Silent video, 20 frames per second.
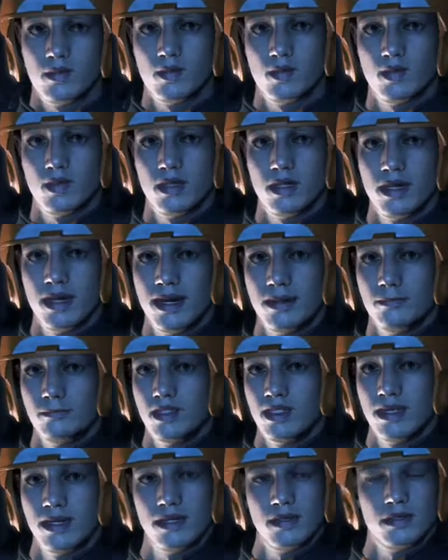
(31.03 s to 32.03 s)
Or
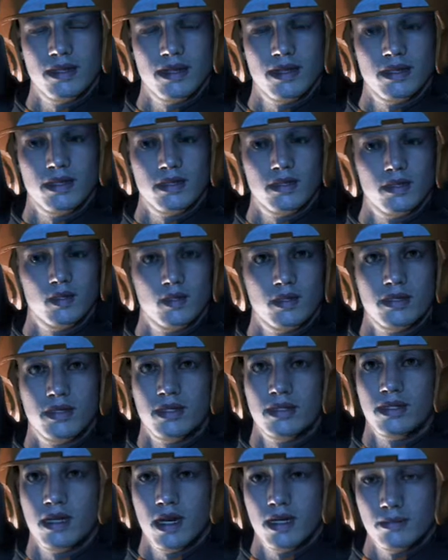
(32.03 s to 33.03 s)
captured, or lost
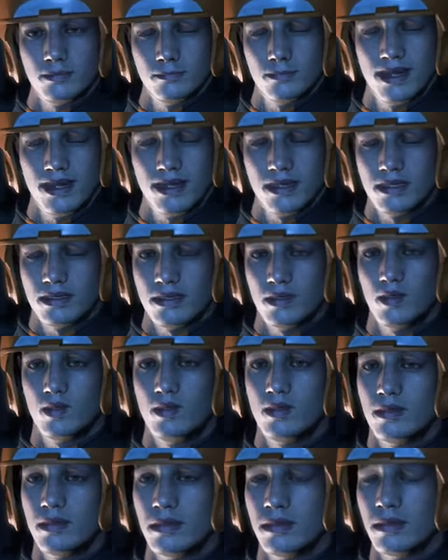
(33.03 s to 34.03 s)
in dark space,
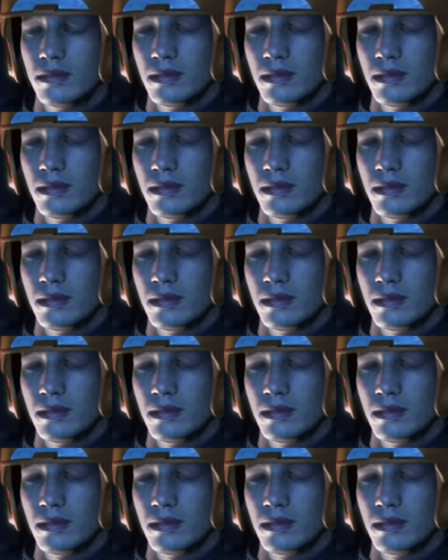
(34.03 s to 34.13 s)
or...